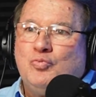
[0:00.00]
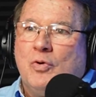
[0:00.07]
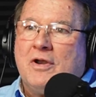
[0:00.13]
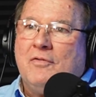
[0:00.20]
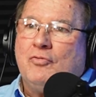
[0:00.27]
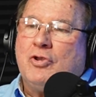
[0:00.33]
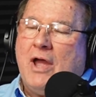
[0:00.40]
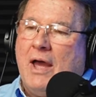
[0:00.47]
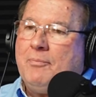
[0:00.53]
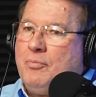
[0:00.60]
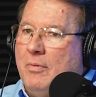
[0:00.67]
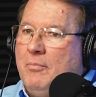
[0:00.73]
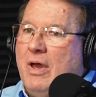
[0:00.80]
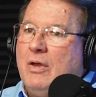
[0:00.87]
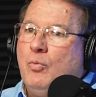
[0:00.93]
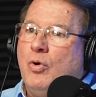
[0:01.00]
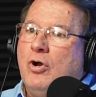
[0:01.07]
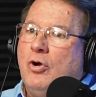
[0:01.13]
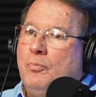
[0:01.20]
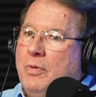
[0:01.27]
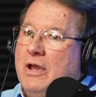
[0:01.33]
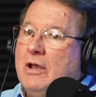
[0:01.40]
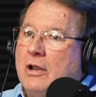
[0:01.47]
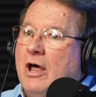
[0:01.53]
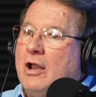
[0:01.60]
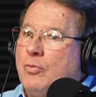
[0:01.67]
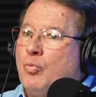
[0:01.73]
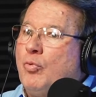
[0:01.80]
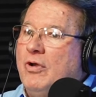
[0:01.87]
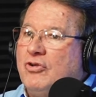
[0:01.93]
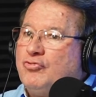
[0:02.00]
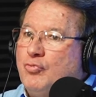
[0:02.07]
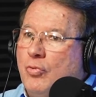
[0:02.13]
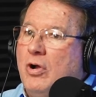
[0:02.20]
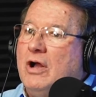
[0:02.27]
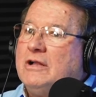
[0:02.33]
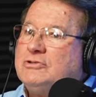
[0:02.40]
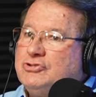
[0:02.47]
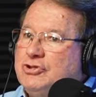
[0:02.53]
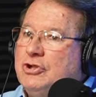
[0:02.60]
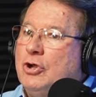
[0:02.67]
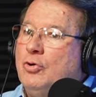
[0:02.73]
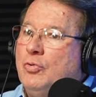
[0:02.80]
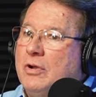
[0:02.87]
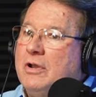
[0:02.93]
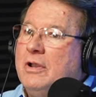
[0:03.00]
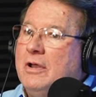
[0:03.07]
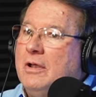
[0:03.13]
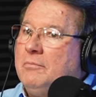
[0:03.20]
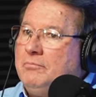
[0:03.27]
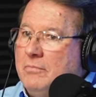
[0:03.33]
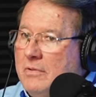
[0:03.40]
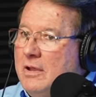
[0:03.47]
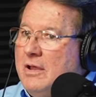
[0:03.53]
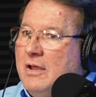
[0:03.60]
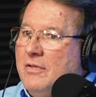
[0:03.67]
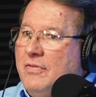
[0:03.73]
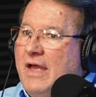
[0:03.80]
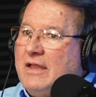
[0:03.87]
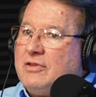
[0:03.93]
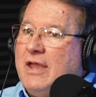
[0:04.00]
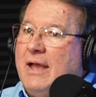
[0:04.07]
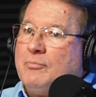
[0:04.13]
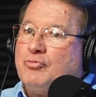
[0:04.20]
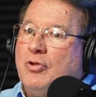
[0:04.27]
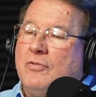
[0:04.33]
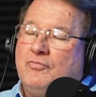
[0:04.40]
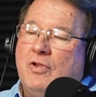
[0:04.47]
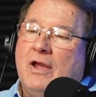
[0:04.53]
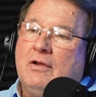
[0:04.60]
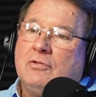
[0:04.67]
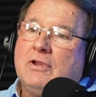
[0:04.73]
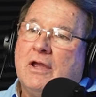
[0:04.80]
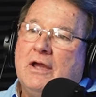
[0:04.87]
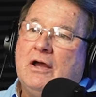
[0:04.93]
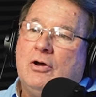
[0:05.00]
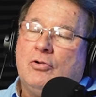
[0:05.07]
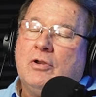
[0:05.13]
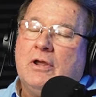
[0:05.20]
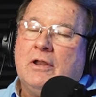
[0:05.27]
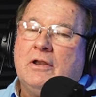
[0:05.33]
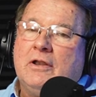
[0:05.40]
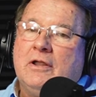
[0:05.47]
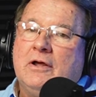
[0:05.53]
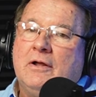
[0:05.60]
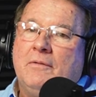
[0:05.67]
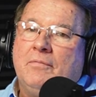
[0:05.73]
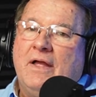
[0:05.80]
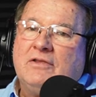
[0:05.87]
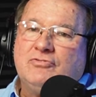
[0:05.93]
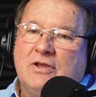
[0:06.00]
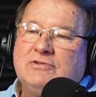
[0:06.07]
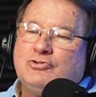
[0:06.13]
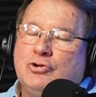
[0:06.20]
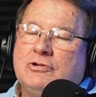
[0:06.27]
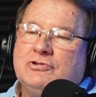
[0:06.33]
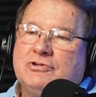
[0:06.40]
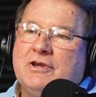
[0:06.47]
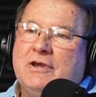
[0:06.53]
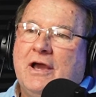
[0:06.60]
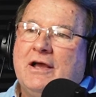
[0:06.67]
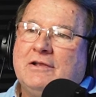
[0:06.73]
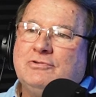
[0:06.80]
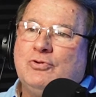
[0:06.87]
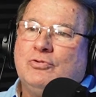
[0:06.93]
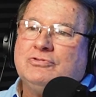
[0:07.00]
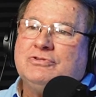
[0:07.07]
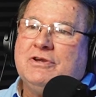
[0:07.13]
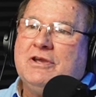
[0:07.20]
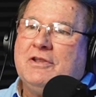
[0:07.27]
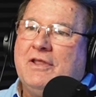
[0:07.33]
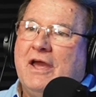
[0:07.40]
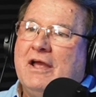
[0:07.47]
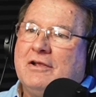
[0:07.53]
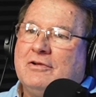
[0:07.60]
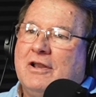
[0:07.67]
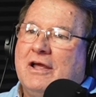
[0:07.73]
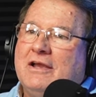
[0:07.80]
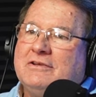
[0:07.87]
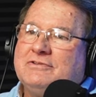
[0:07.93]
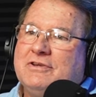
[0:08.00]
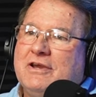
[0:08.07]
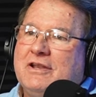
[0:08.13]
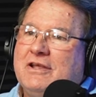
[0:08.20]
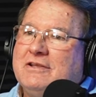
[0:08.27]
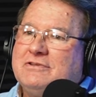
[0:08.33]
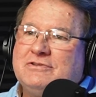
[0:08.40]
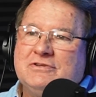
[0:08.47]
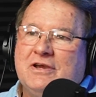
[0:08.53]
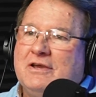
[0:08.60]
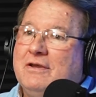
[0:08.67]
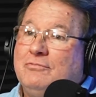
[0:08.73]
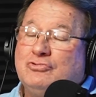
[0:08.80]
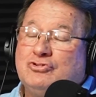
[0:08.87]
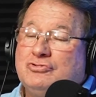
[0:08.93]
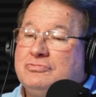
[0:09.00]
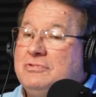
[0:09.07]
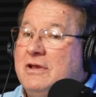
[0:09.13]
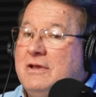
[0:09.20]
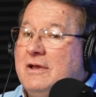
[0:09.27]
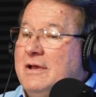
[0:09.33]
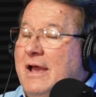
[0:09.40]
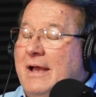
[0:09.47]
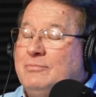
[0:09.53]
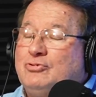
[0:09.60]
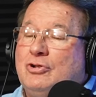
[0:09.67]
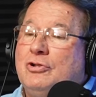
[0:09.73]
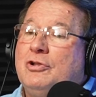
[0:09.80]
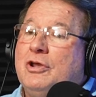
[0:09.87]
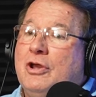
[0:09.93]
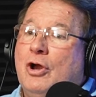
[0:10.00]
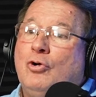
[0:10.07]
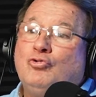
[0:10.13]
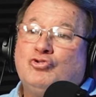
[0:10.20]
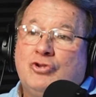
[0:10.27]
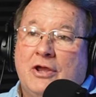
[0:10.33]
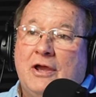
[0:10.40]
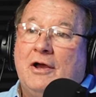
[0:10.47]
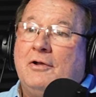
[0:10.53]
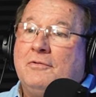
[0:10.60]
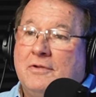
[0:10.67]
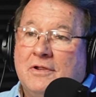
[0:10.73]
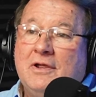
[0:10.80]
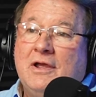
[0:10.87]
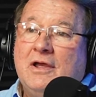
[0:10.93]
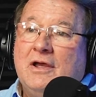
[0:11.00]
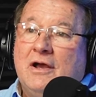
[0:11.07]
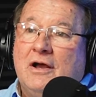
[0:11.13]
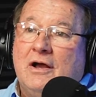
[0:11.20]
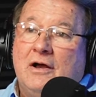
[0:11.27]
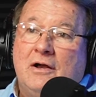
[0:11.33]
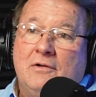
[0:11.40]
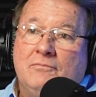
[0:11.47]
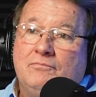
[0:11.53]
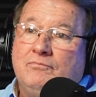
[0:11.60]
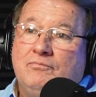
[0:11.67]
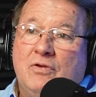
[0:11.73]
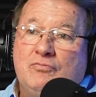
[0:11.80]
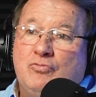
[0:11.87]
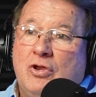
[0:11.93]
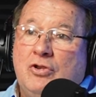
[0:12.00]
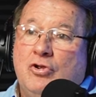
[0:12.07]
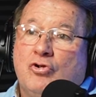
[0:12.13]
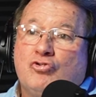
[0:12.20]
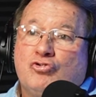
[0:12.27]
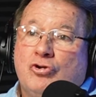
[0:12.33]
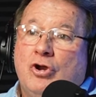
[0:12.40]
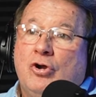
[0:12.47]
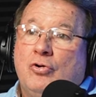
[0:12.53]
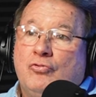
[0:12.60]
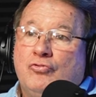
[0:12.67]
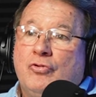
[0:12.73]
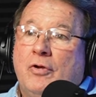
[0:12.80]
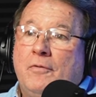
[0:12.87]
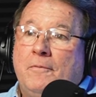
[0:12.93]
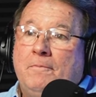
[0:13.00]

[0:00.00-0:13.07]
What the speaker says: whatever type of it may well be, a lot of restaurants, you know, and that type of stuff downtown. And that's good to see. I enjoy seeing that. Like I said, it was absolutely ghost town 15 years ago. So